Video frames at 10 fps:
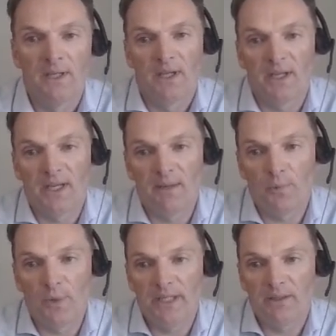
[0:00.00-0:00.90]
And then
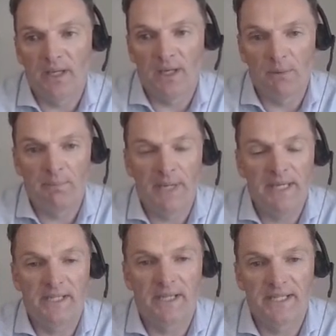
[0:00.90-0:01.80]
we
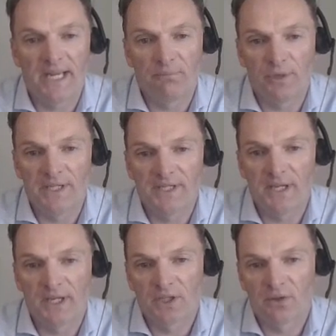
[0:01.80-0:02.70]
repeated the same
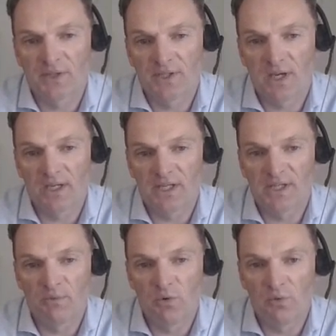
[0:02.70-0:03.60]
research across a slightly
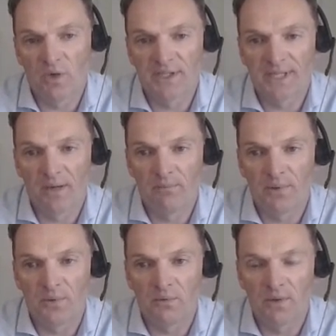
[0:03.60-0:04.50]
smaller
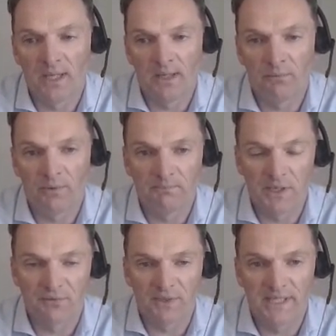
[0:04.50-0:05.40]
sample,
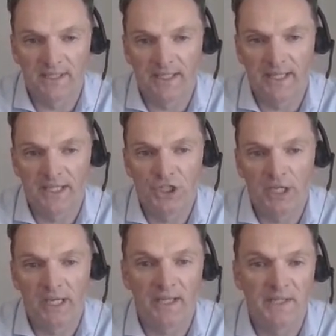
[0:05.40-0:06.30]
most recently this
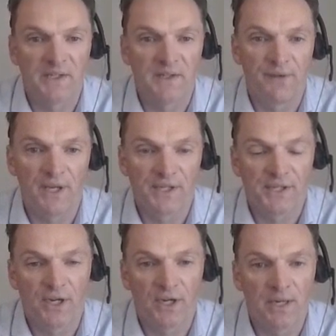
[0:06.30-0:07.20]
year. This is the
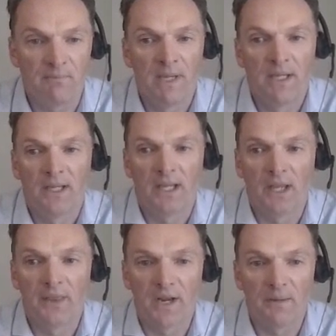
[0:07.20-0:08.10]
first time
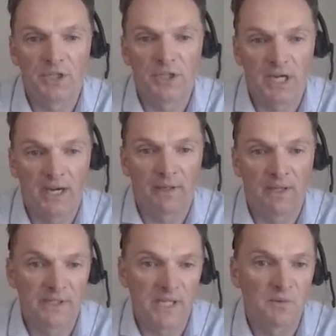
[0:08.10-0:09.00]
that I'm sharing the
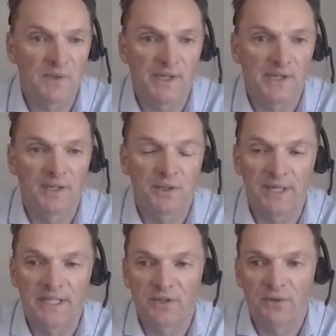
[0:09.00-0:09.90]
results of the
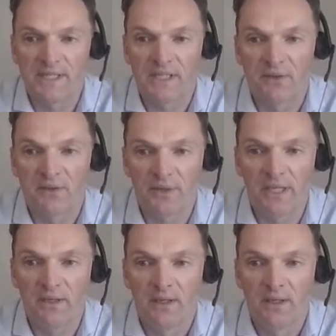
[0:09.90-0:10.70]
2023